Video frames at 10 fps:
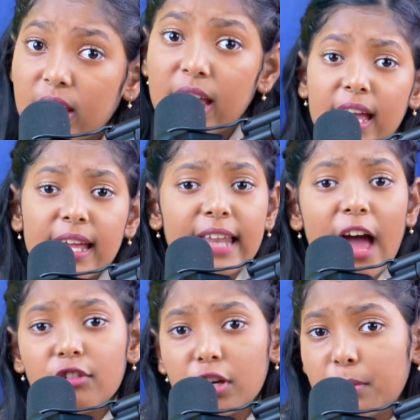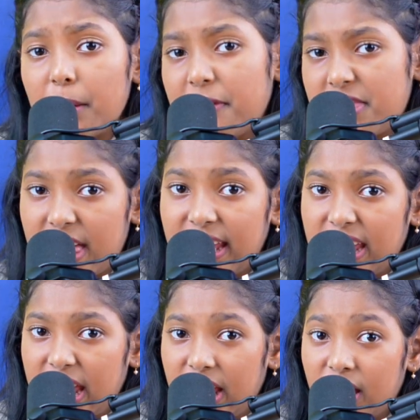Now you may be thinking,
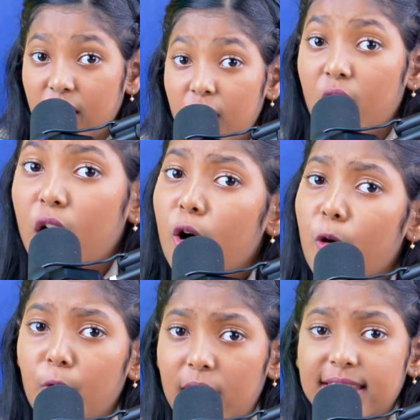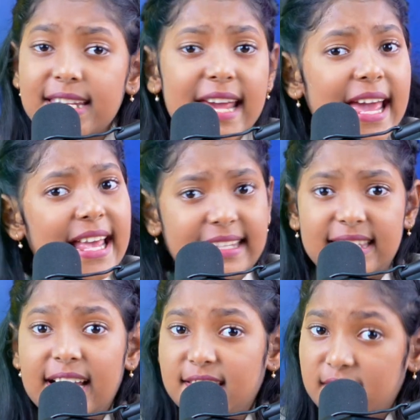what is a
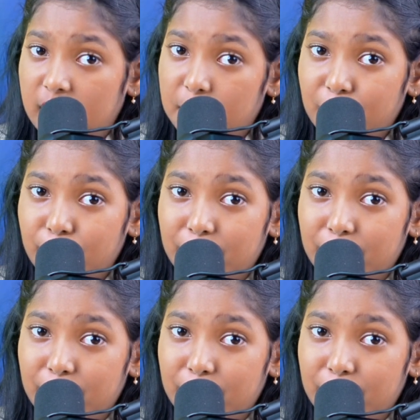syllable?